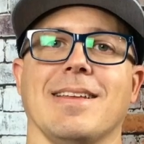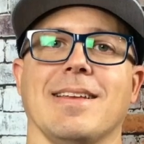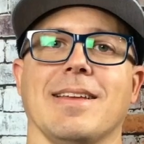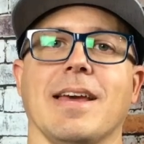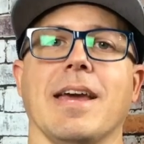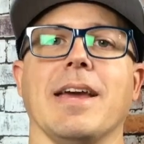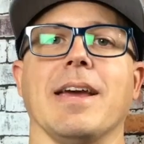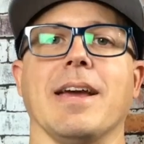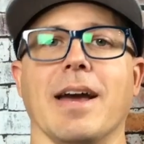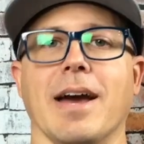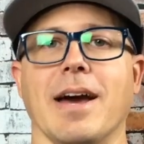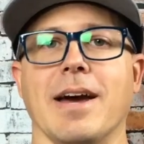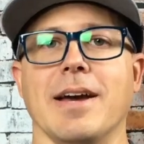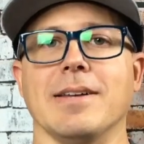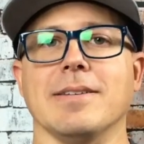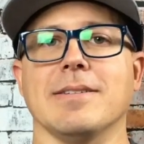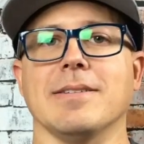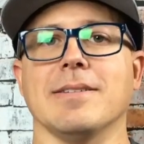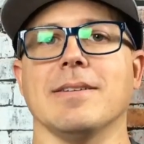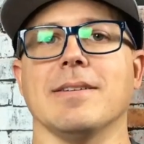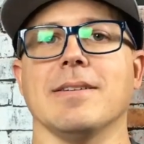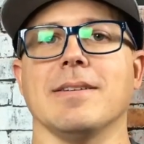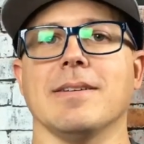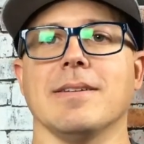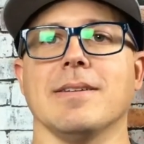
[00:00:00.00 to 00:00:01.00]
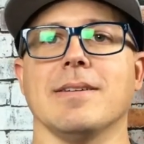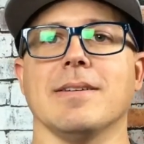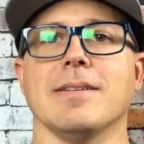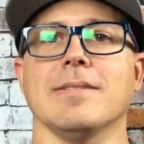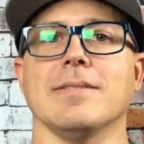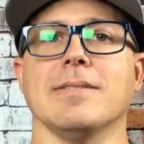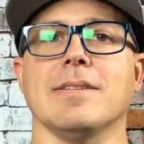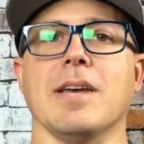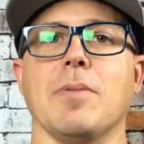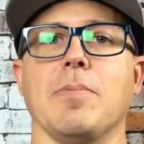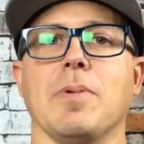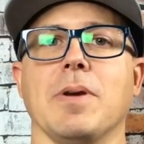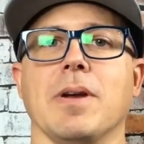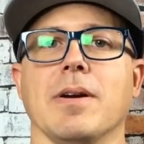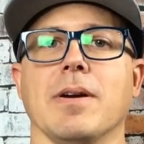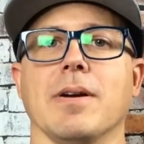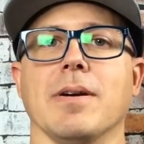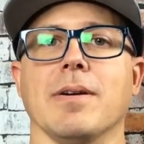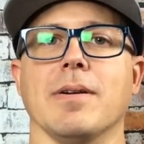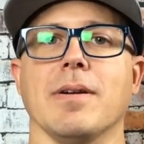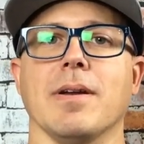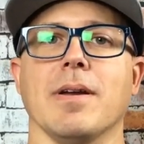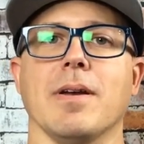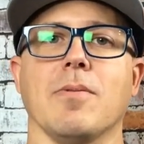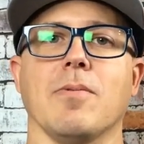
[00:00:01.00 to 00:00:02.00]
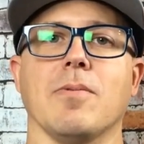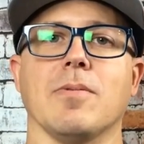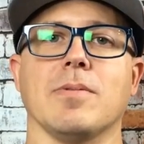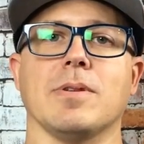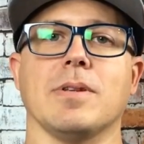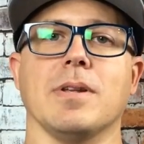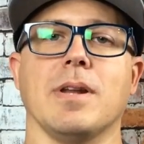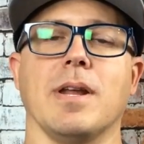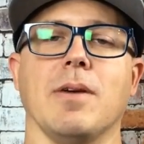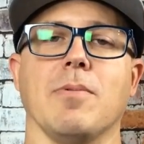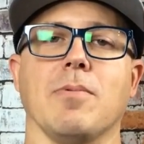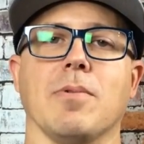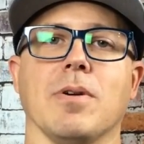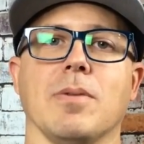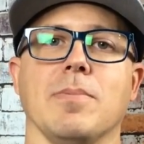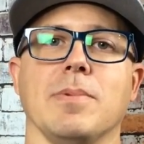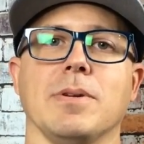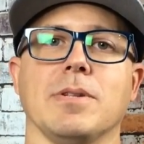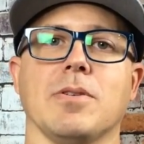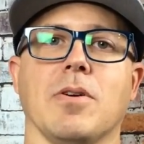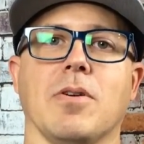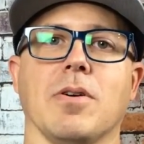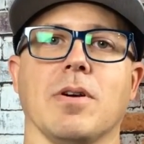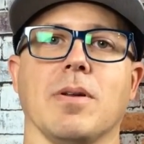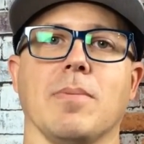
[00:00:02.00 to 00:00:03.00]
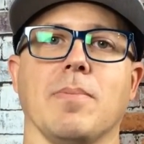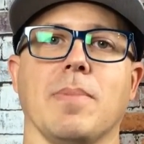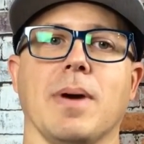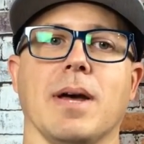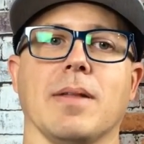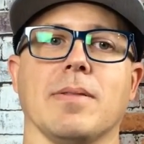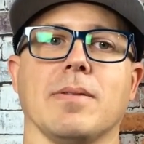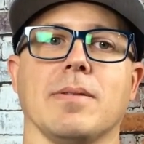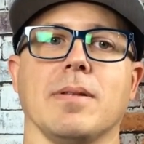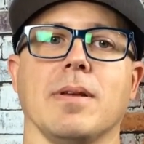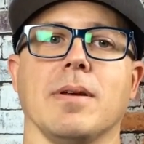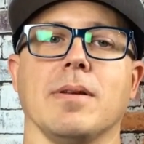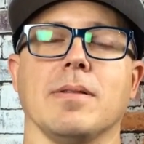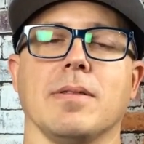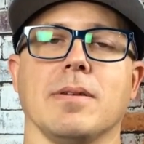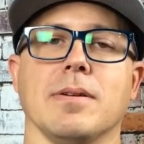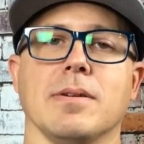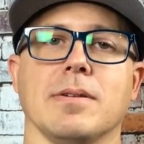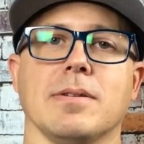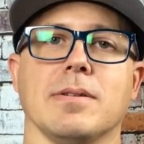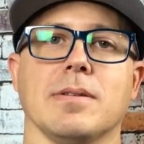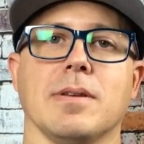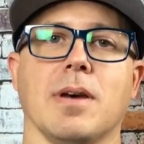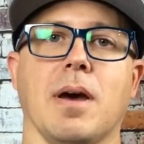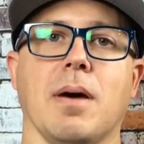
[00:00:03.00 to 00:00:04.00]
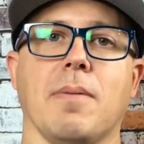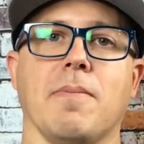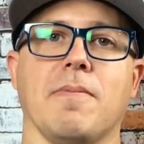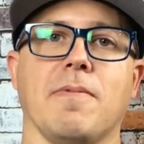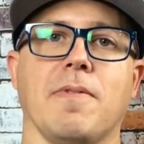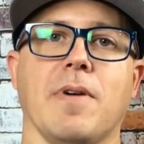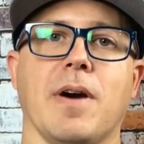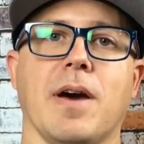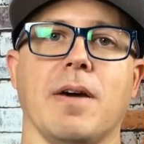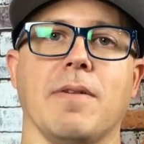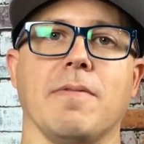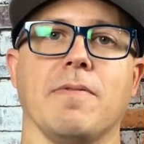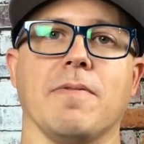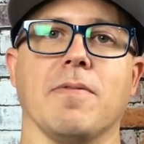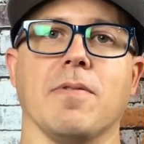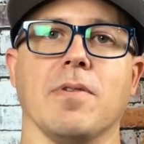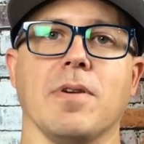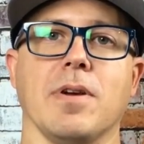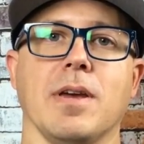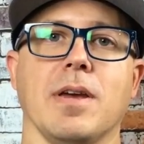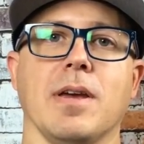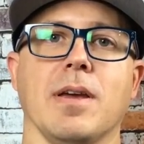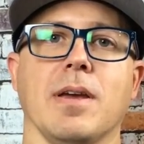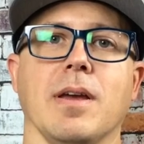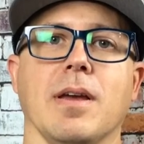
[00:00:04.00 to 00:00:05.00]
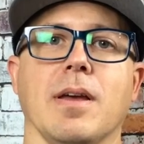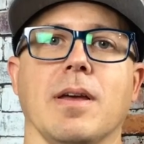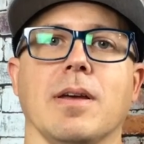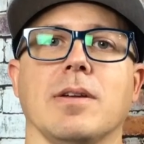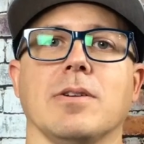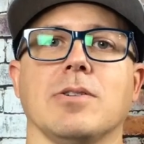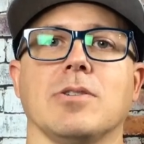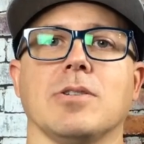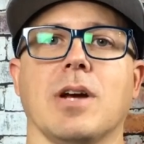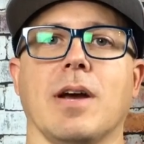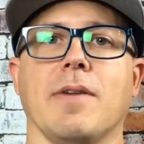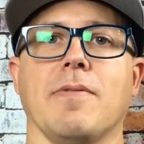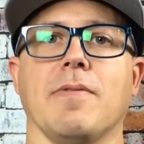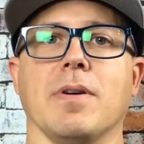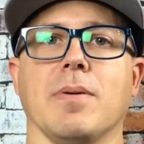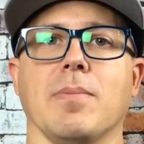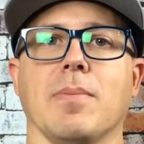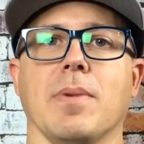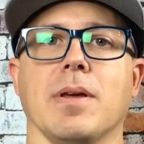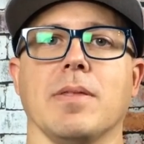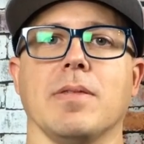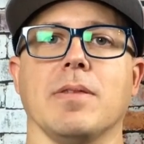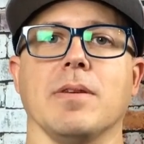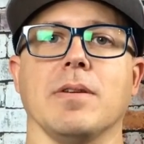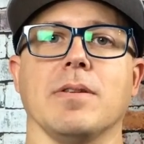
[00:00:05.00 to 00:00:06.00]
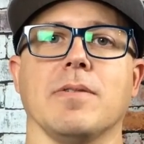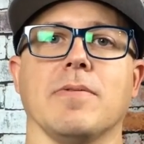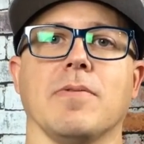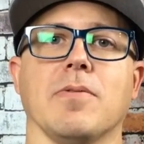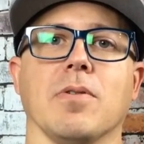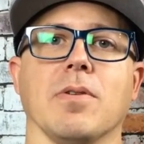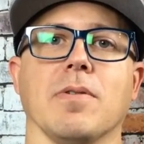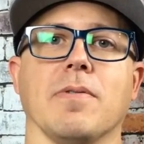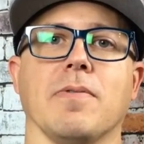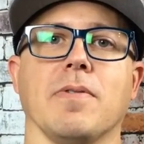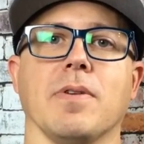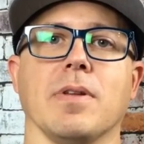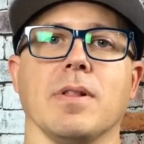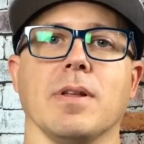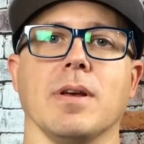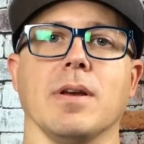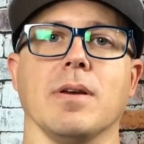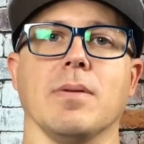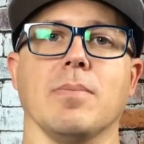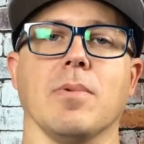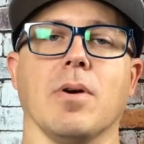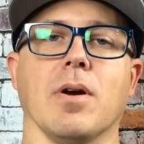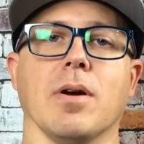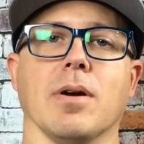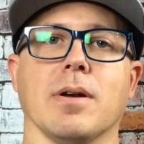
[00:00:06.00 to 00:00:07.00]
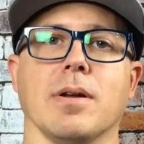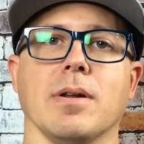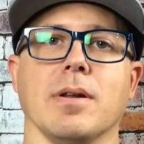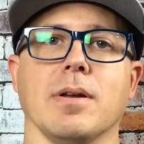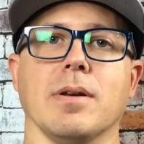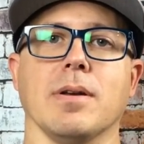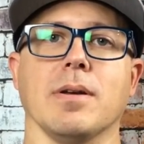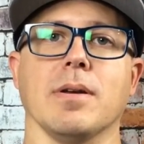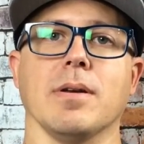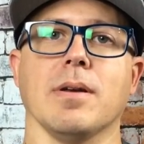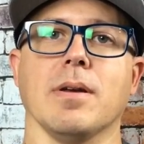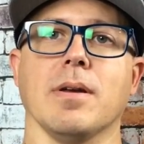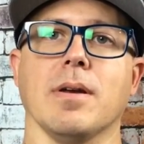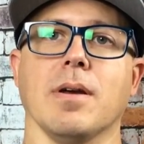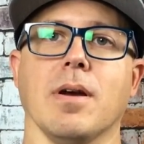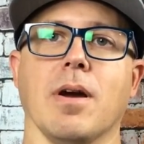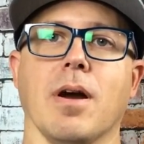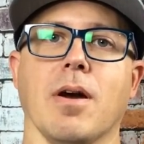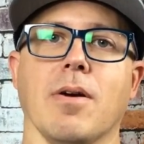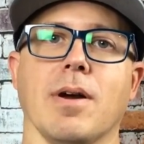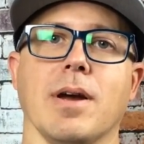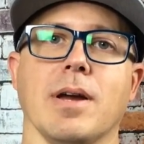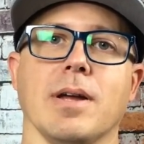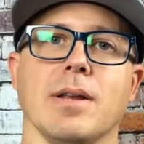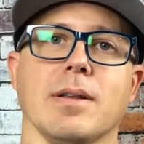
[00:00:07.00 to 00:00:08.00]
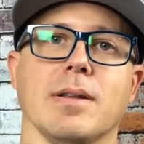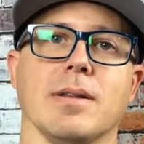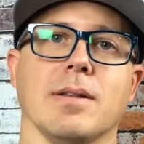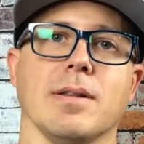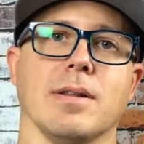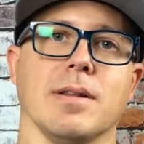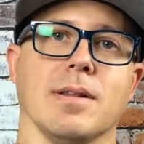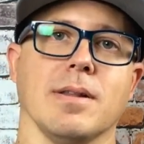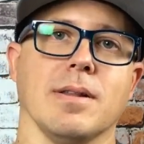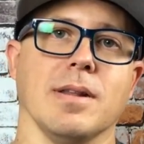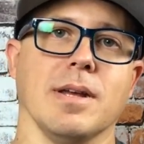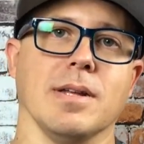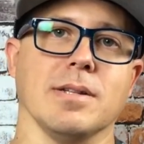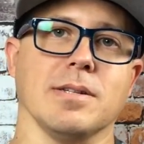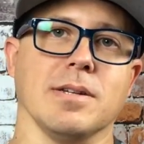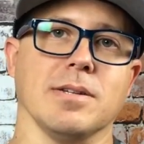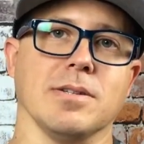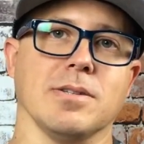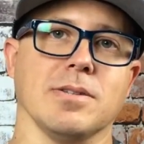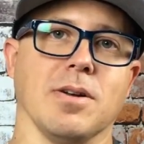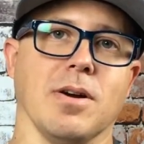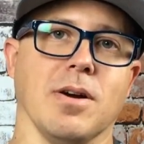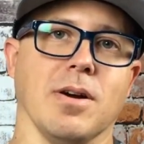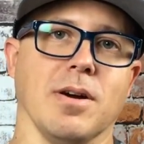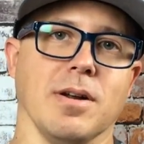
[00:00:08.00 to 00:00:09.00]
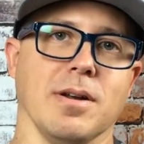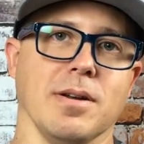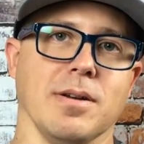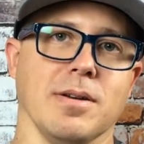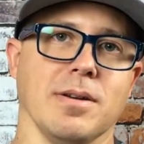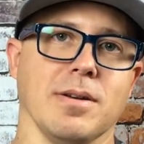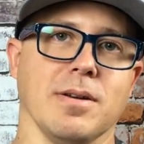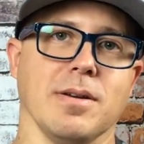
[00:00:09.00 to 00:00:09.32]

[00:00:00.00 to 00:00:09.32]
Hey guys, Zeb here. Today we're going to be talking about the top 5 free traffic methods for affiliate marketing. All right, let's get started.